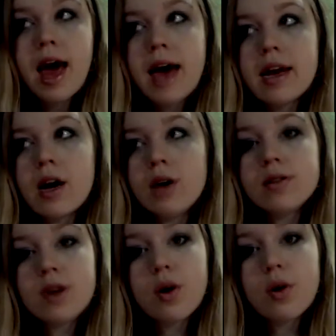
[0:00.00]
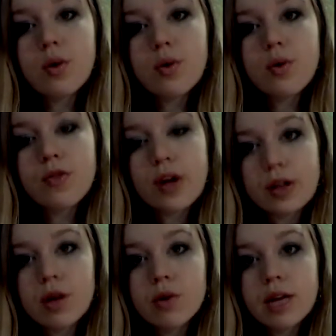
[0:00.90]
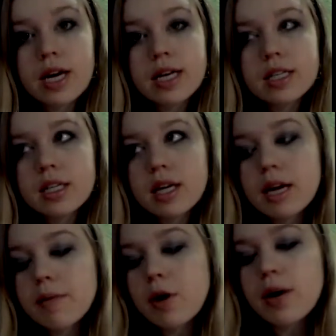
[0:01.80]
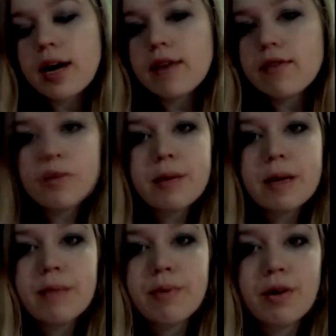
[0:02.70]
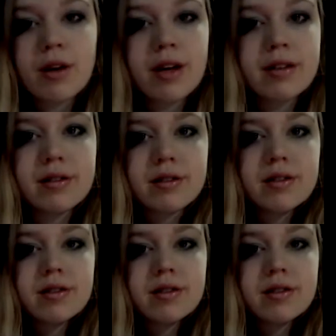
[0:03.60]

And it also felt lonely to keep going after people and